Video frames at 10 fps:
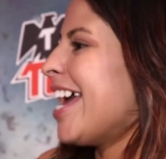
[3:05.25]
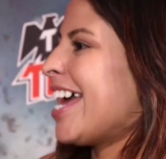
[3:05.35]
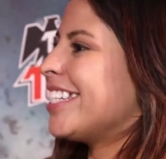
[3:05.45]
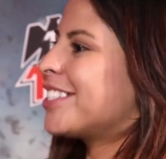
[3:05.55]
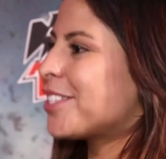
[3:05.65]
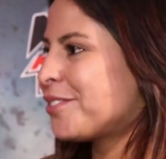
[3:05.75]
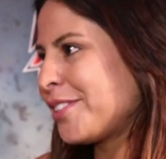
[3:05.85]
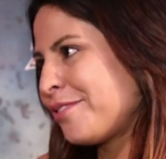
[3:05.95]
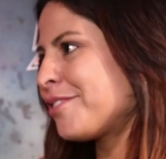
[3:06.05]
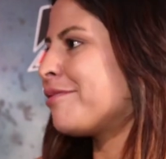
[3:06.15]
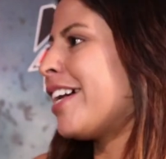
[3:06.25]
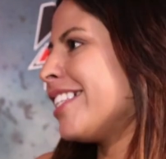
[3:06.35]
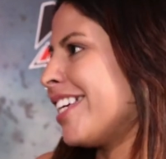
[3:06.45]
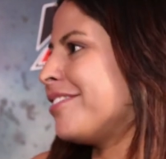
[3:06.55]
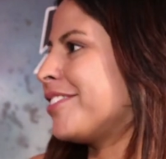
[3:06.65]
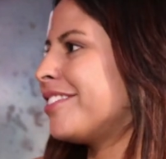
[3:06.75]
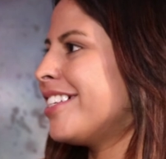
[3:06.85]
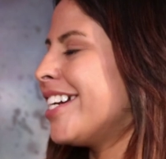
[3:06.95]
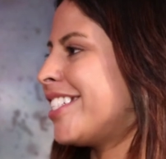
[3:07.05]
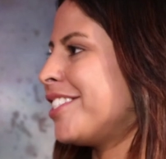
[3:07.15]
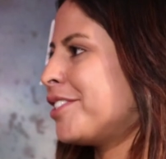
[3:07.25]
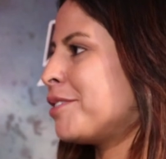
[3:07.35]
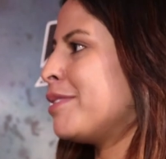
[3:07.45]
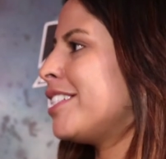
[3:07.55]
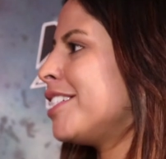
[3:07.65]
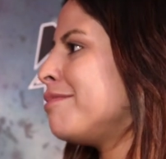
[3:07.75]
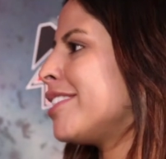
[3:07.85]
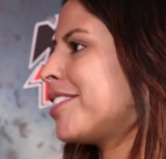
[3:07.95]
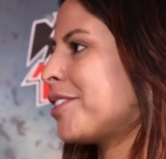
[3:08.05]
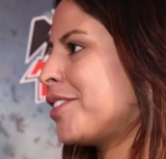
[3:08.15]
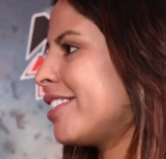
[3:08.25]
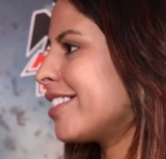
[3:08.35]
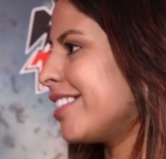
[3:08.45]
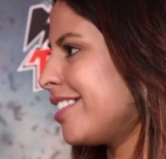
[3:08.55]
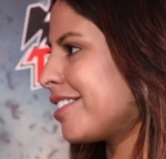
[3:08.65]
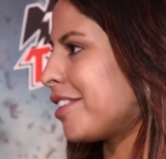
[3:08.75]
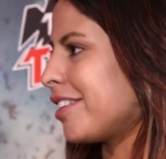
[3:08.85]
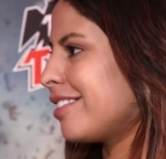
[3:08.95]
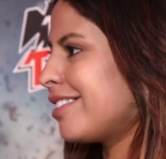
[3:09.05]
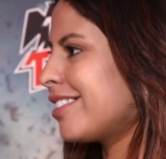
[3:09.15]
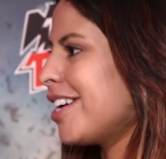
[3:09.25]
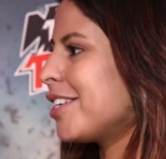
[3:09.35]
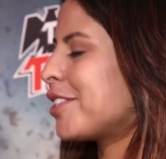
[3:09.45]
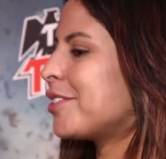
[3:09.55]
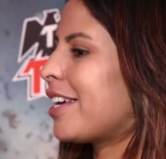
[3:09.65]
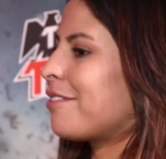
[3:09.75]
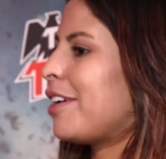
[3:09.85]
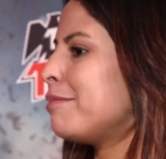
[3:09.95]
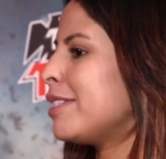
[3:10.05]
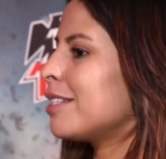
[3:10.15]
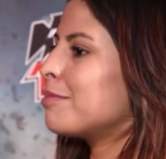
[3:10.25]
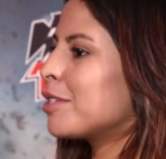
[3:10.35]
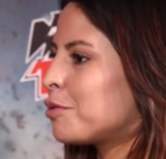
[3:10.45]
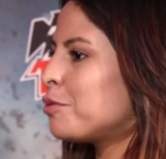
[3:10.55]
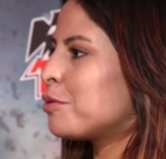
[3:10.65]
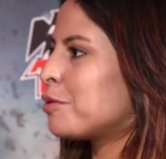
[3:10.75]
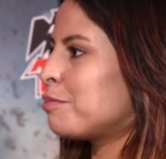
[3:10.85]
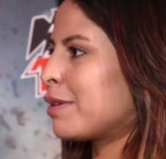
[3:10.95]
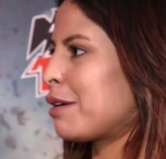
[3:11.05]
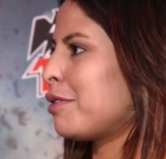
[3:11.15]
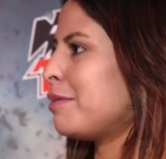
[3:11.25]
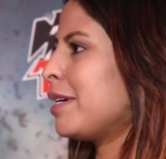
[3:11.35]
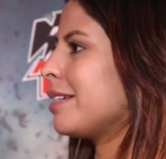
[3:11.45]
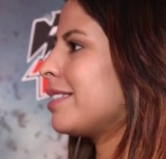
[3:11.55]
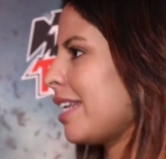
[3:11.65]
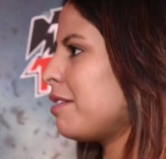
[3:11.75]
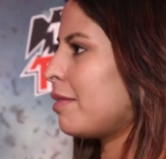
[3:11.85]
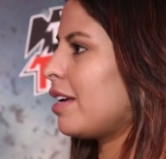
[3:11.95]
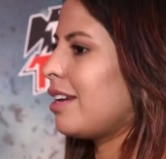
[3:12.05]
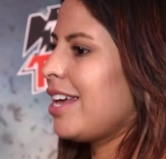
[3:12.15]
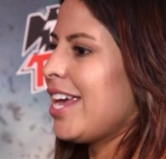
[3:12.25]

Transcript: And Sophie from Fight Label, she used to be a gymnast, so she does leotards. Mm-hmm. So I was like, find me something cool, but I want to make a statement.